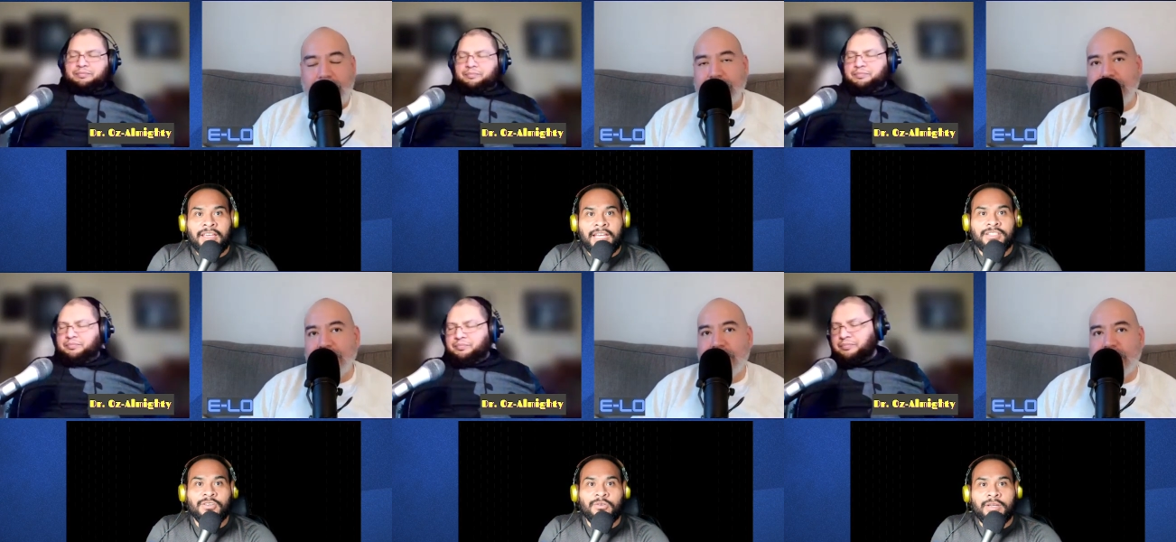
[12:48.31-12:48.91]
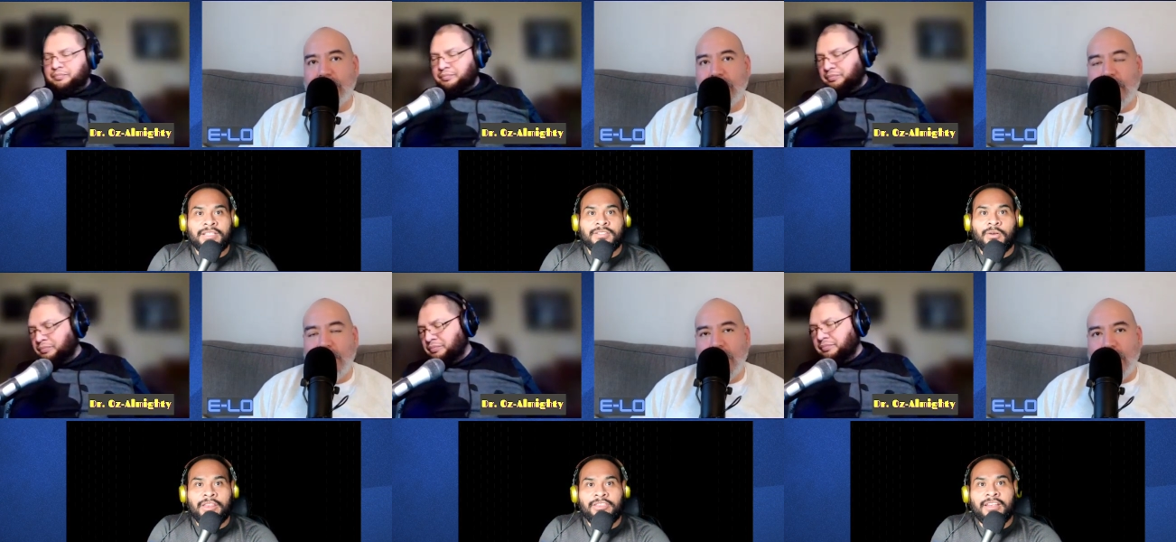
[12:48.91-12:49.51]
Speaker 1: it's so, it's so
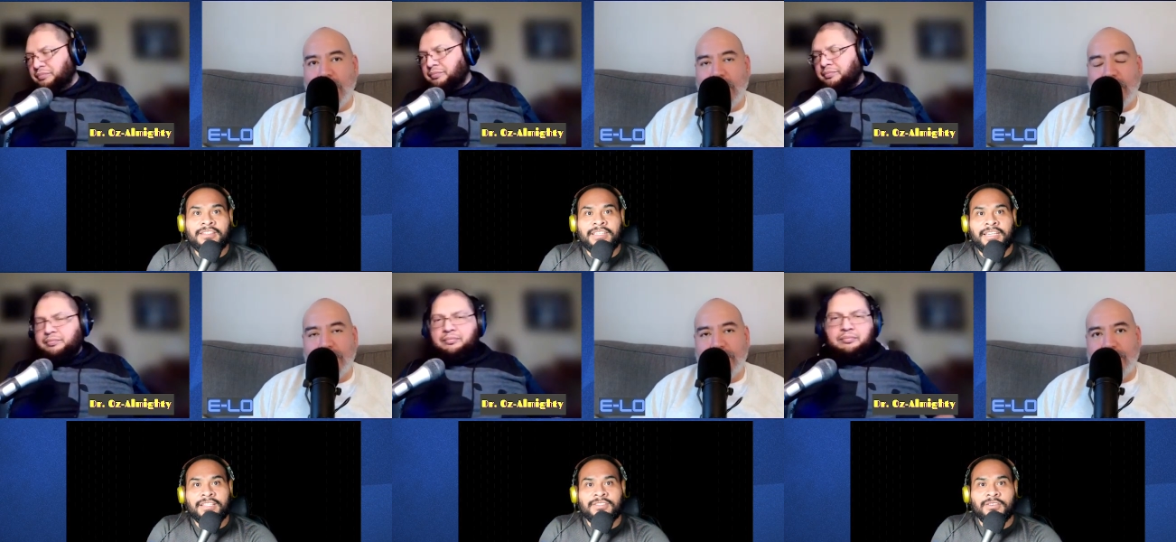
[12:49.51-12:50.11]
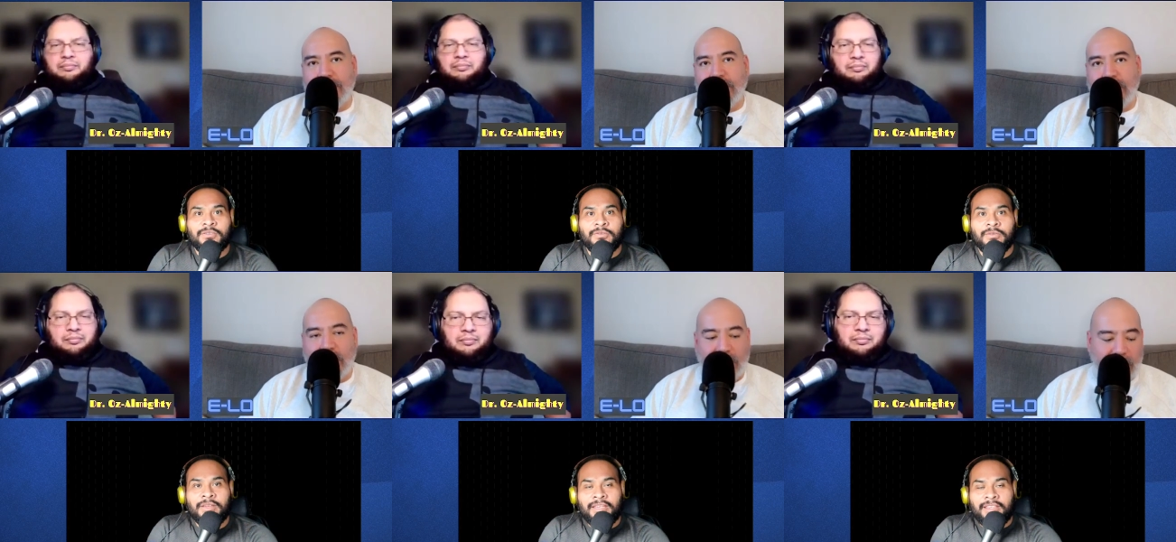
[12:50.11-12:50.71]
authentic, it's so
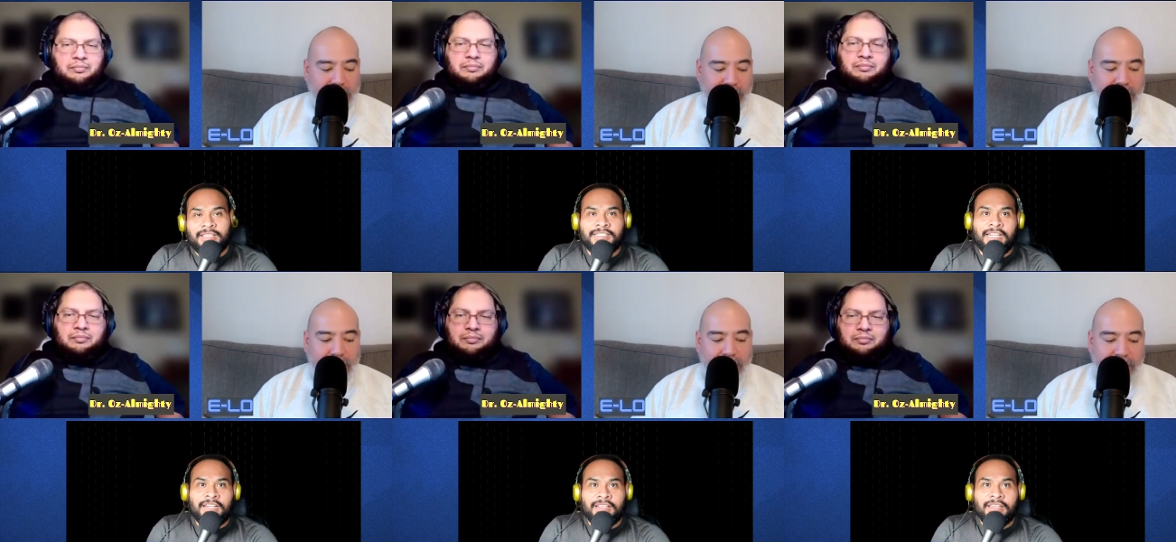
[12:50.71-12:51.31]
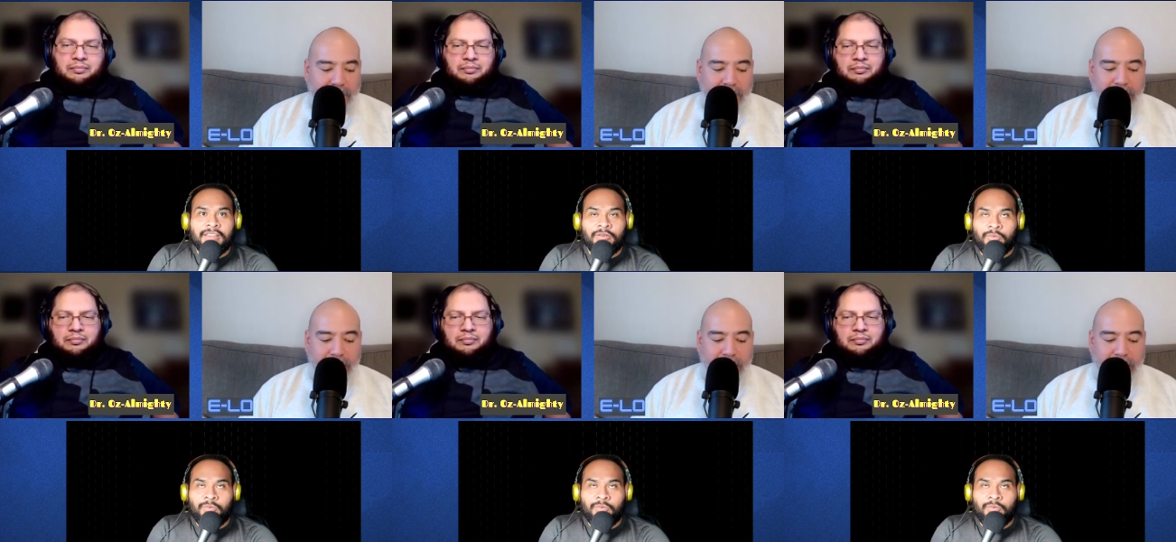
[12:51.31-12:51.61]
this, that, and the other.